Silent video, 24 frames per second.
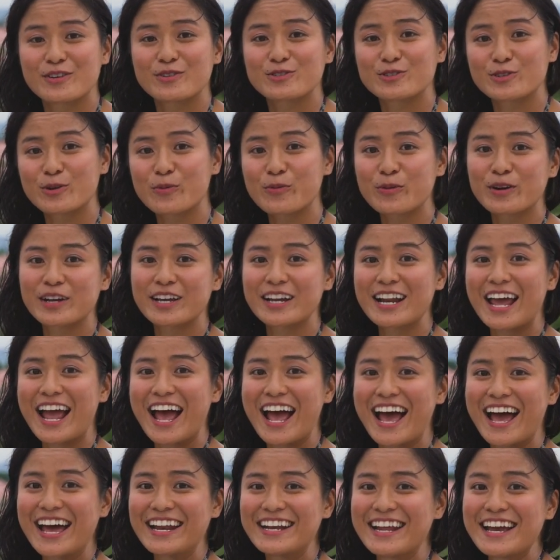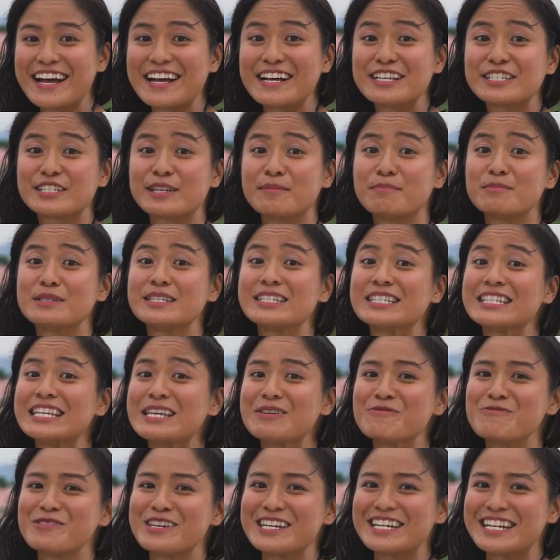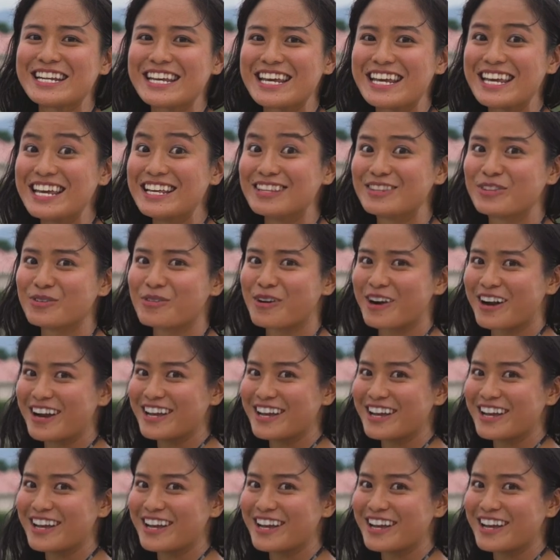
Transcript: So we're gonna add some seaweed into our